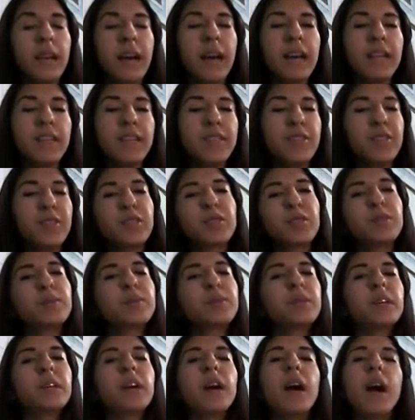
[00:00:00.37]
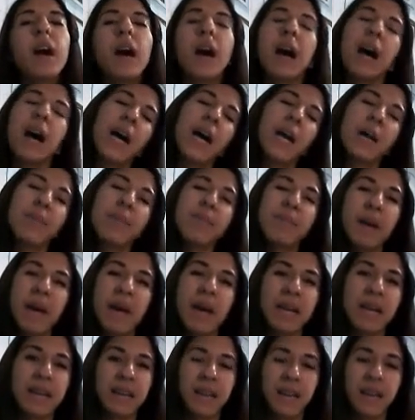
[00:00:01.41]
Hi YouTube, I'm
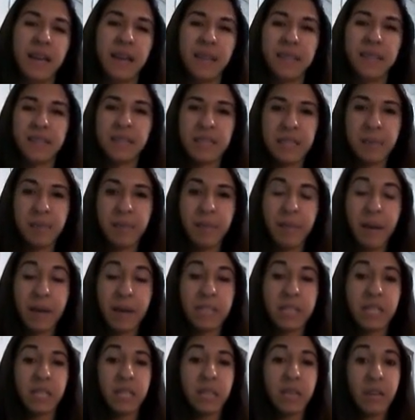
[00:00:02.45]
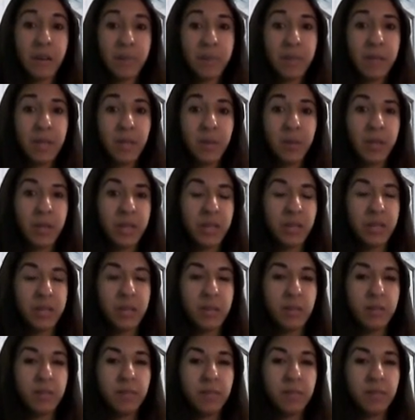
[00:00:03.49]
back and this time I'm actually going to be doing
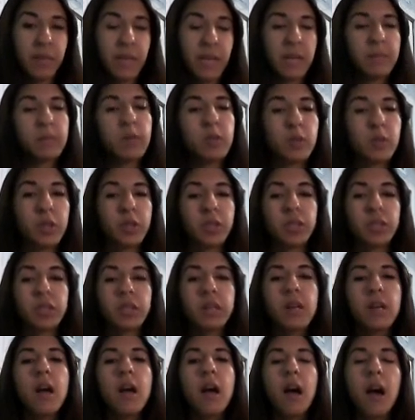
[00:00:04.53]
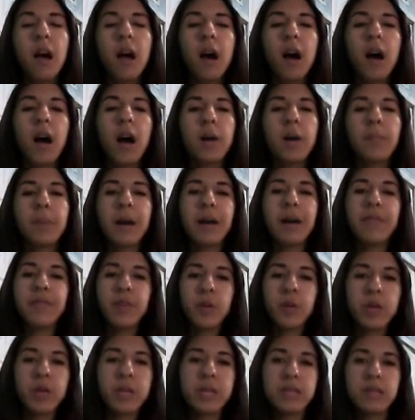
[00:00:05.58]
a makeup tutorial. I've
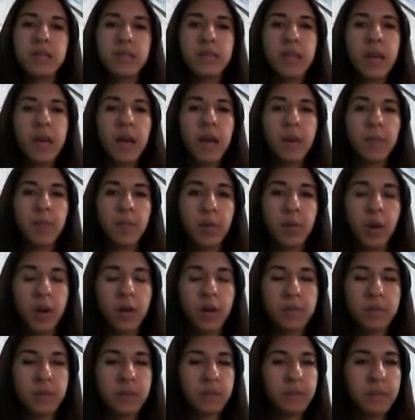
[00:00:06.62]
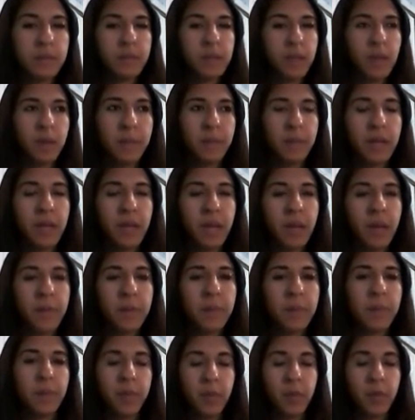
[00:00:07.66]
noticed that prom's coming
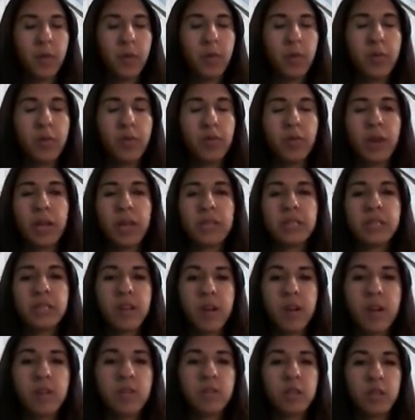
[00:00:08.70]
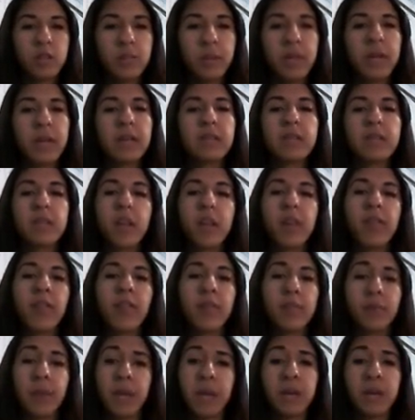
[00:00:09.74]
up through friends and also because a lot of
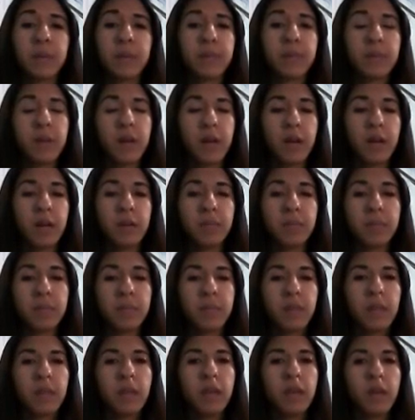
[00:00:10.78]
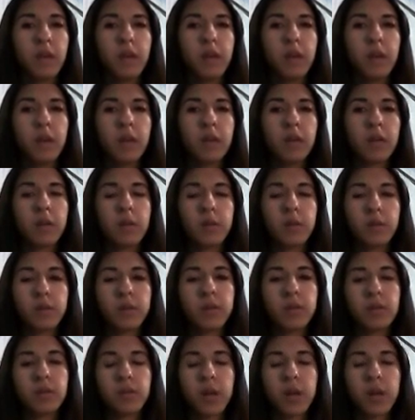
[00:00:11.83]
the makeup
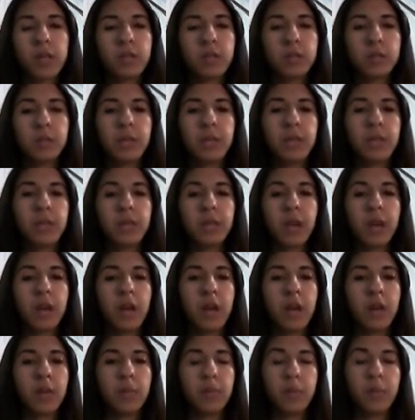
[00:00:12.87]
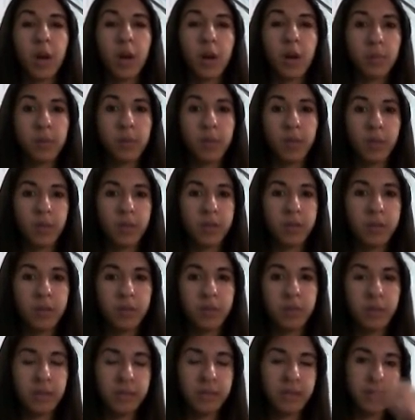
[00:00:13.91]
gurus are doing prom looks
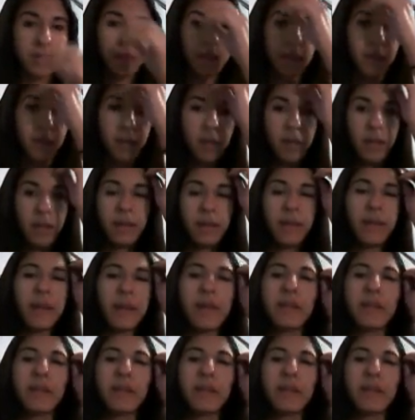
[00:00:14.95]
recently, like